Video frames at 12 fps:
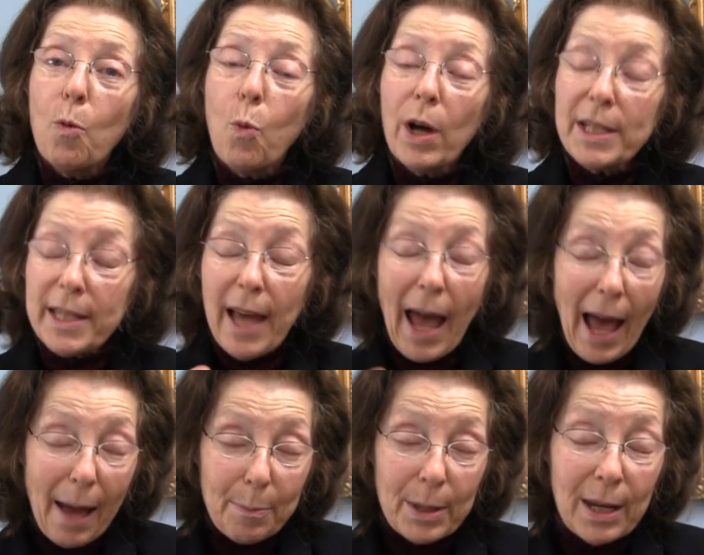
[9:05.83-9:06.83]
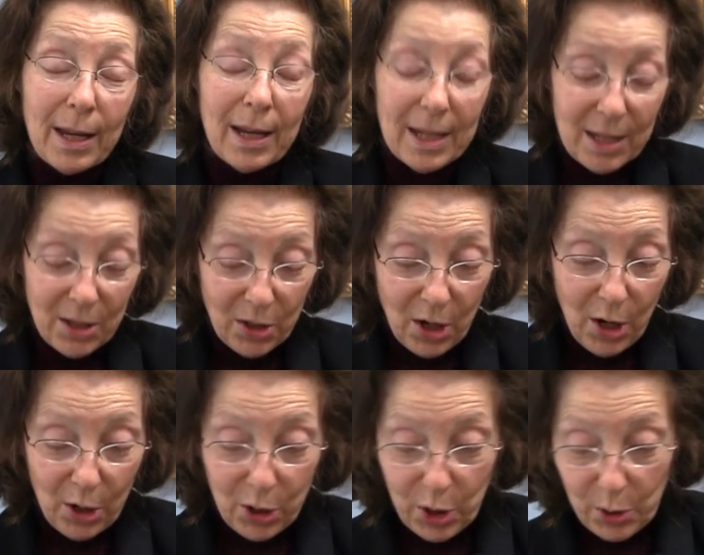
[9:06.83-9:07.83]
What's happening is
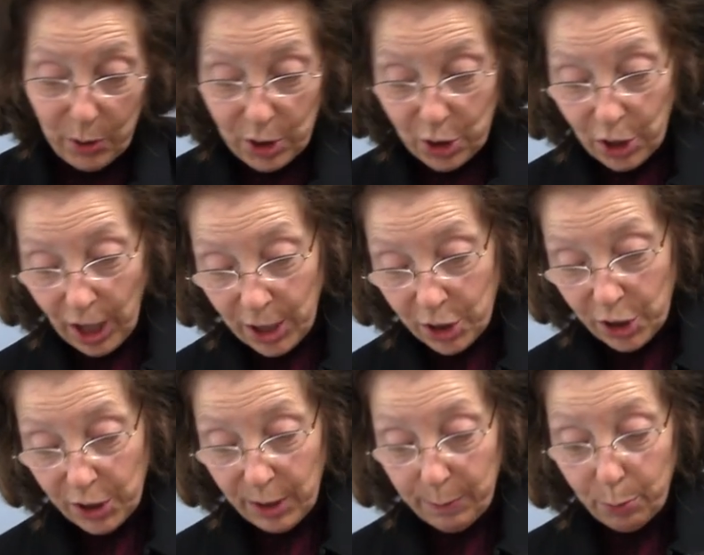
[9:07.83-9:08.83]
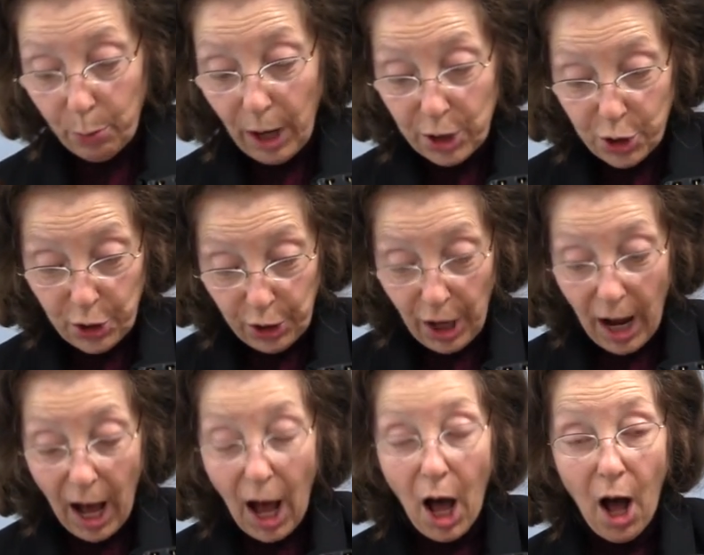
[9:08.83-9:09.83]
you are changing the pressure,
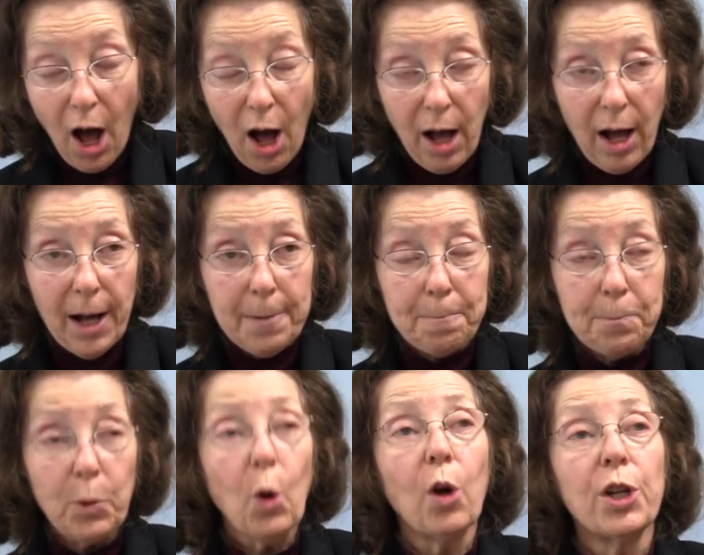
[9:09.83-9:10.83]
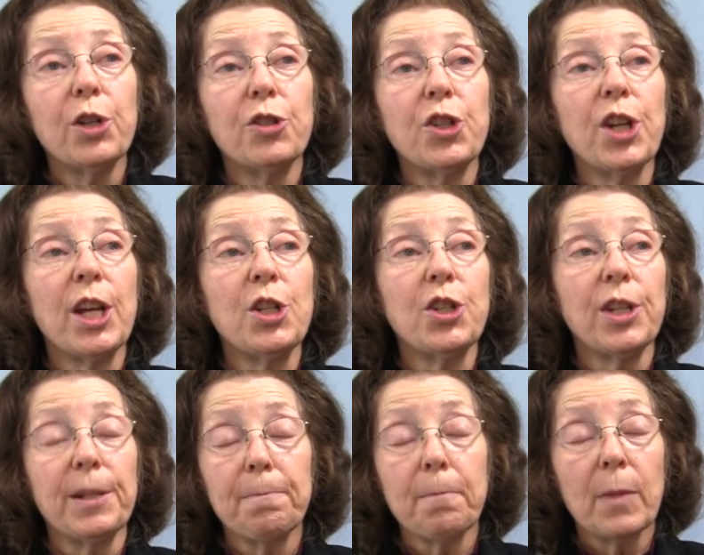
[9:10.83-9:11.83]
um, or you're
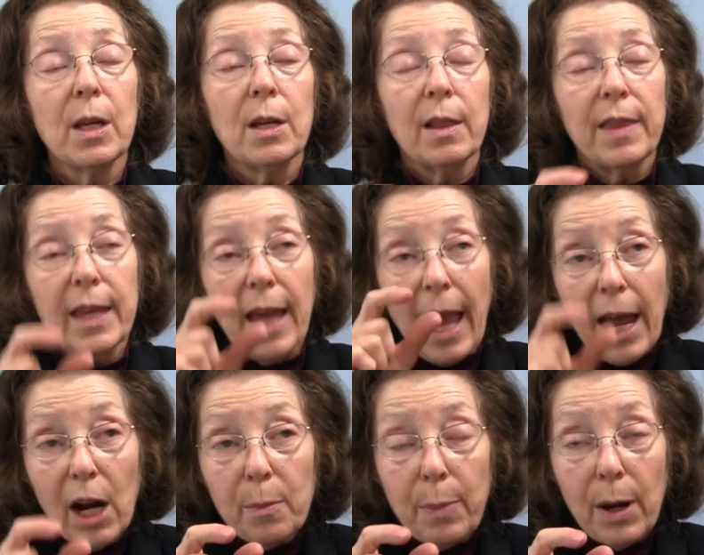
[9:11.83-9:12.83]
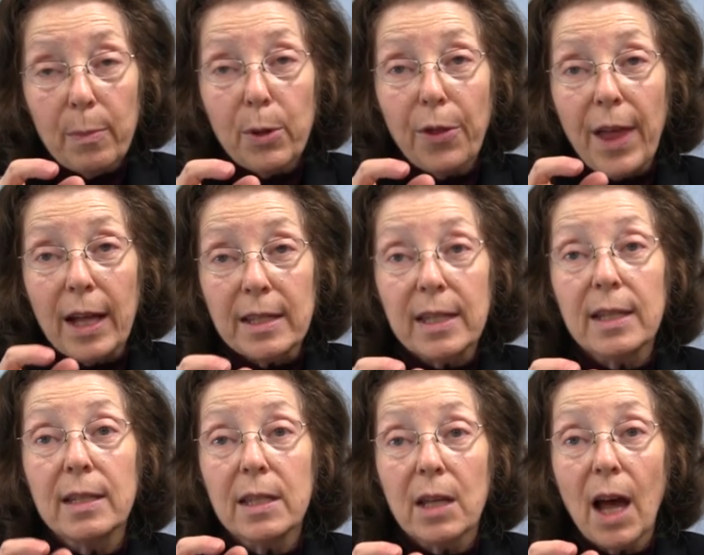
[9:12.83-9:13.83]
changing the air bubble that's
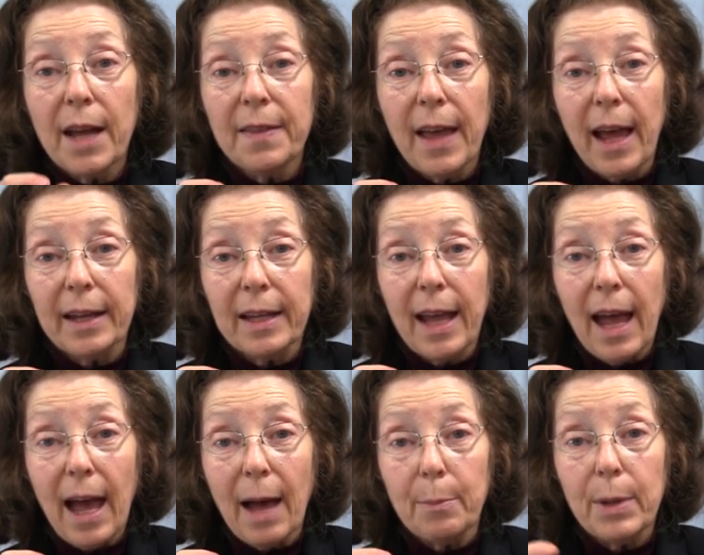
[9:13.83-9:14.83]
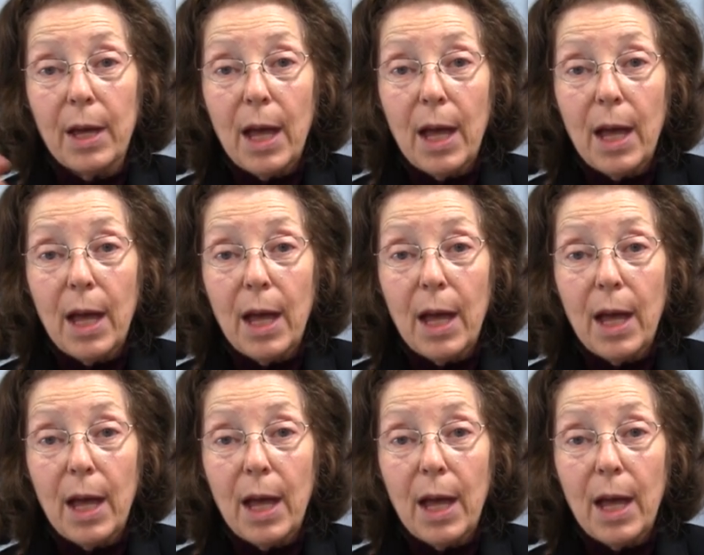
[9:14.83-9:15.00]
inside that cap.